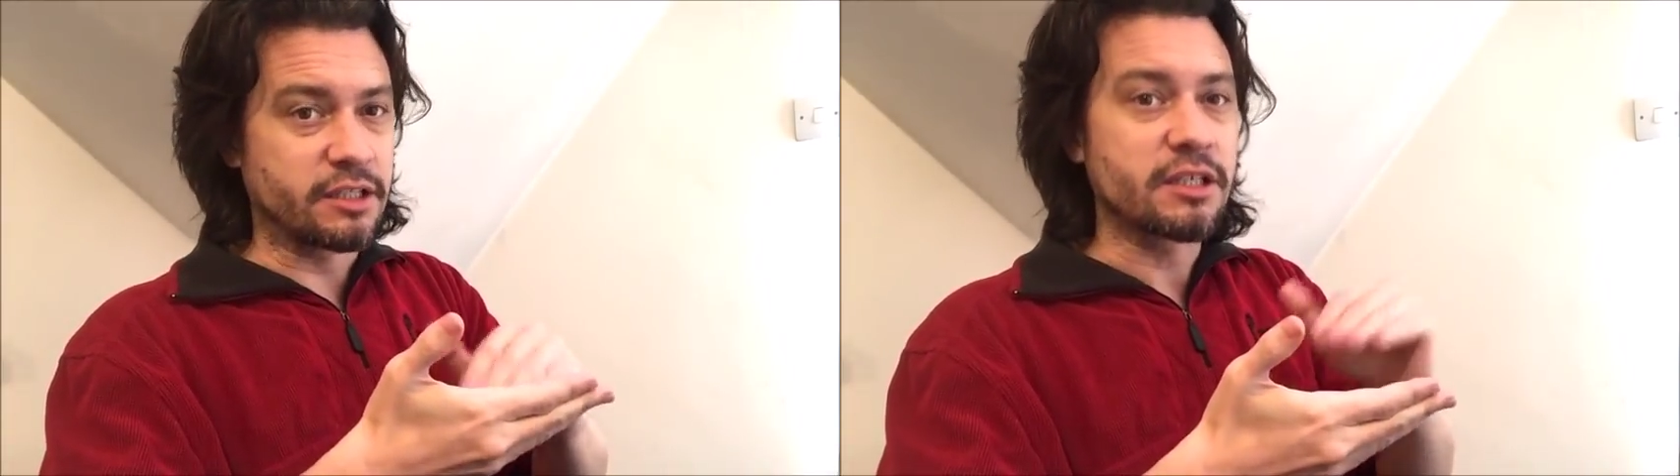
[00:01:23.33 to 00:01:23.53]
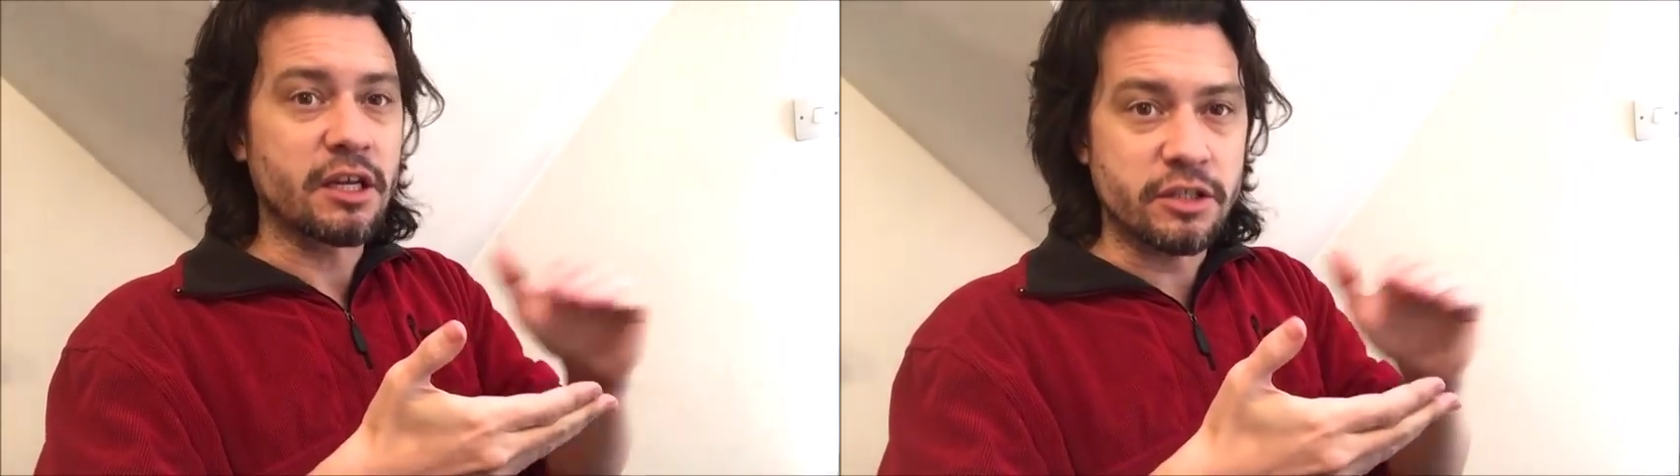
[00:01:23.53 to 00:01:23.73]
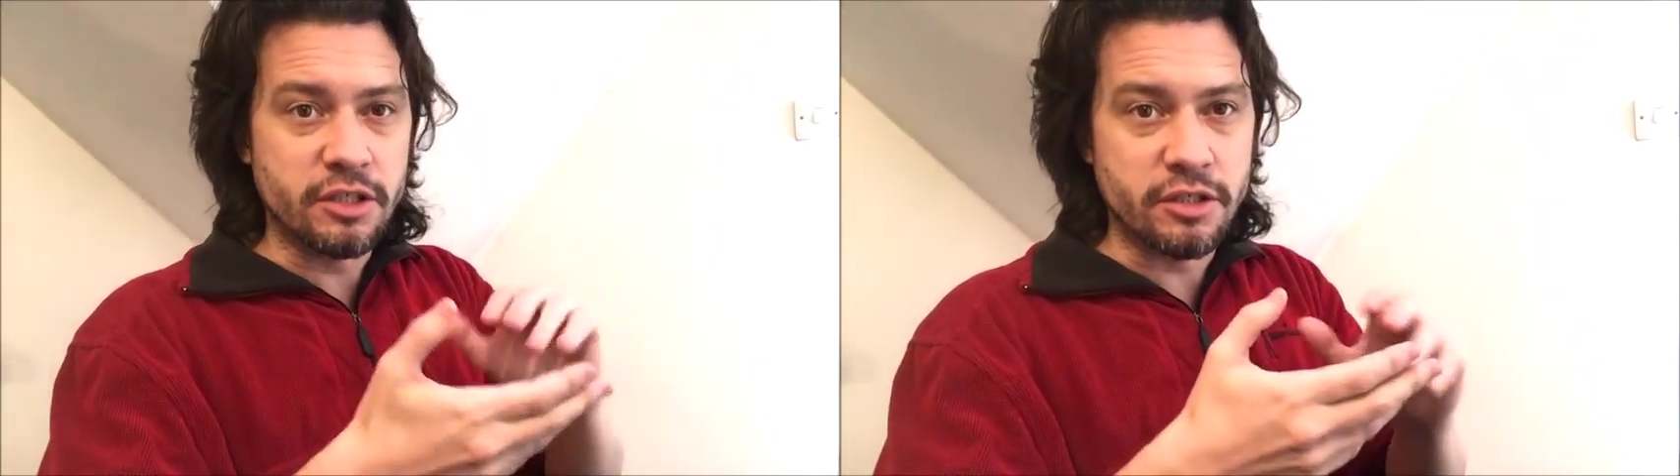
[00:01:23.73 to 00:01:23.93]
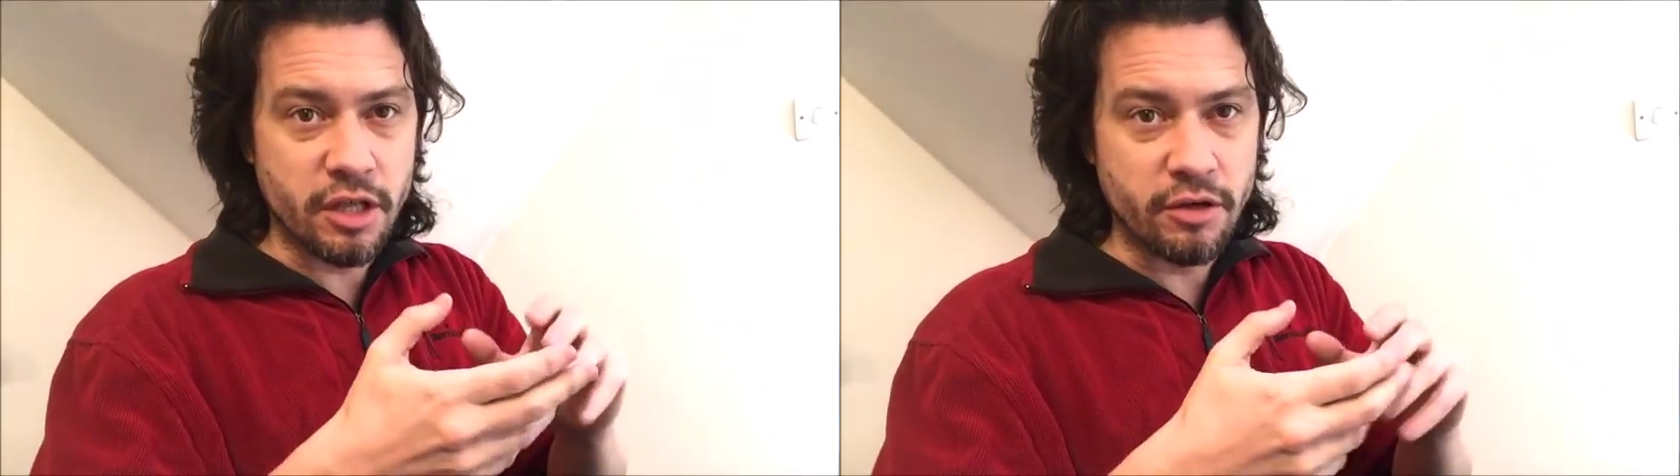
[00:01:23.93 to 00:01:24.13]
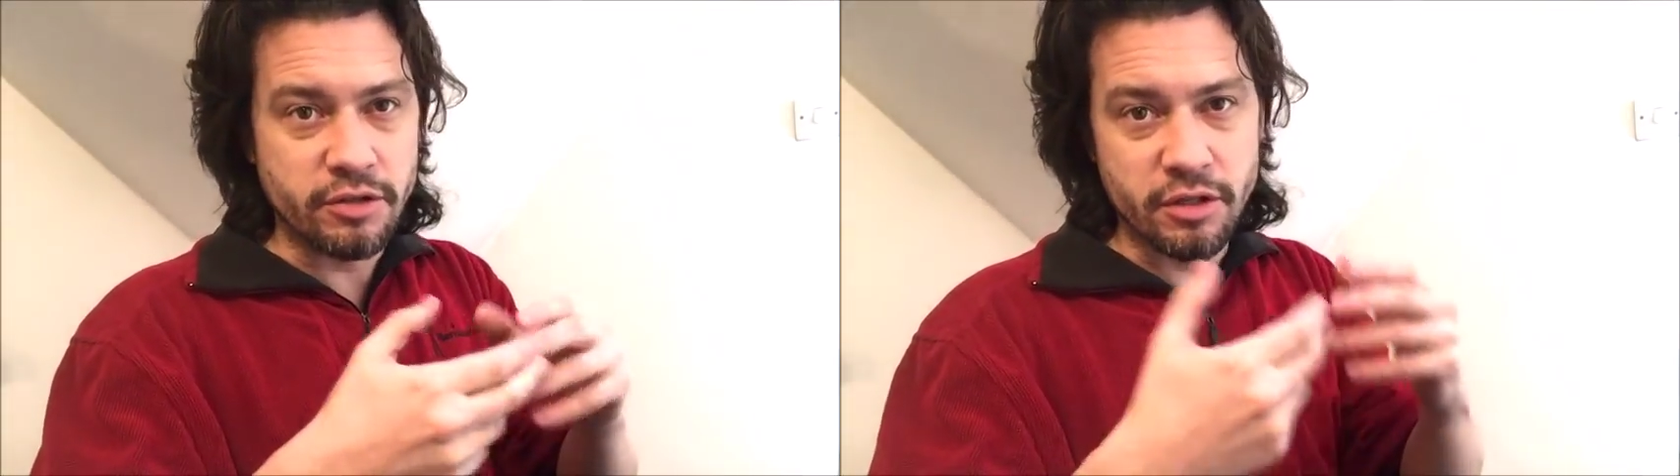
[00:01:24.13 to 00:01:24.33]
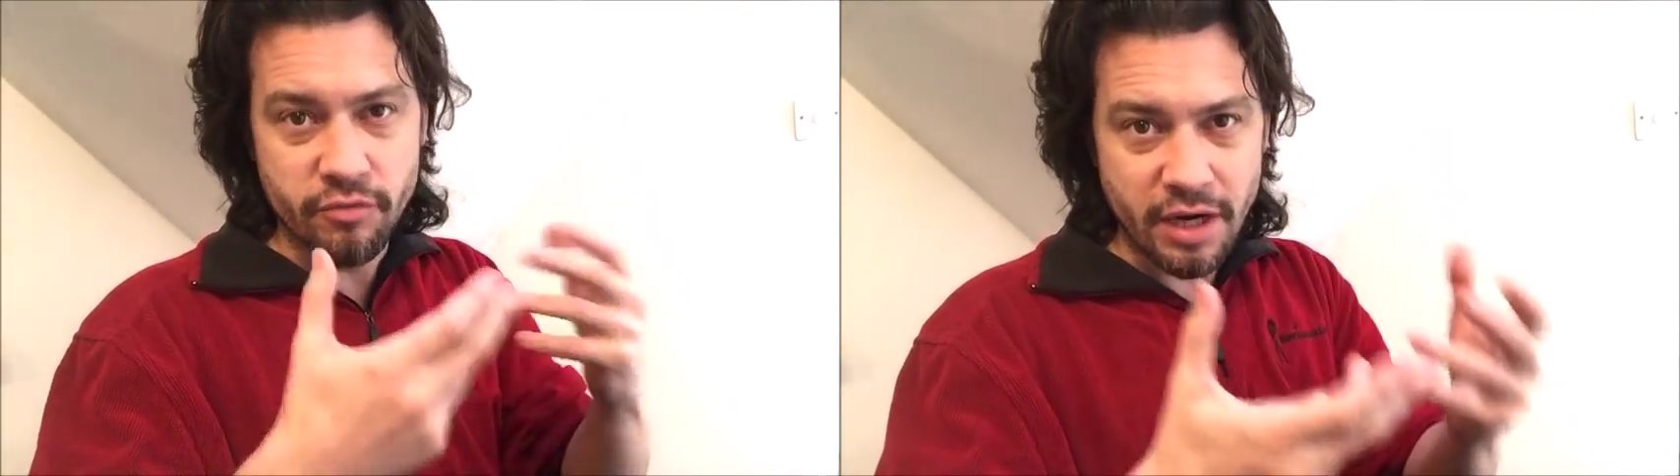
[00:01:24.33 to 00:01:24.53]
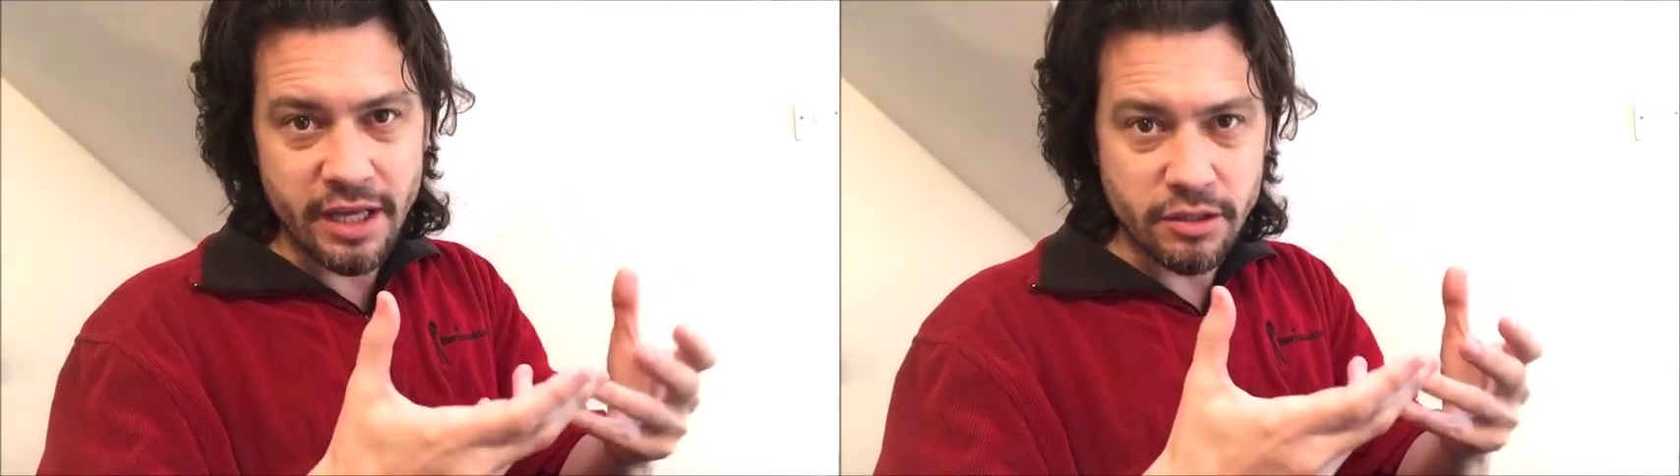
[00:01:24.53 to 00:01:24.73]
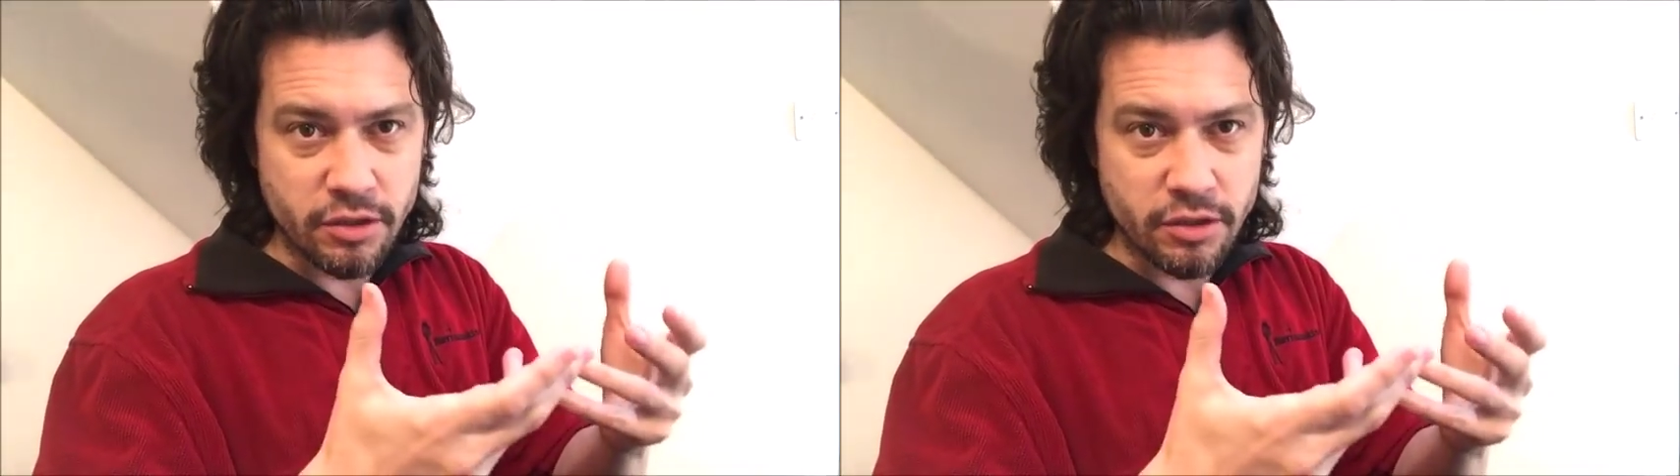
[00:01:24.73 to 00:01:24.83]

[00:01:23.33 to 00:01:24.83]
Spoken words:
such as those that relate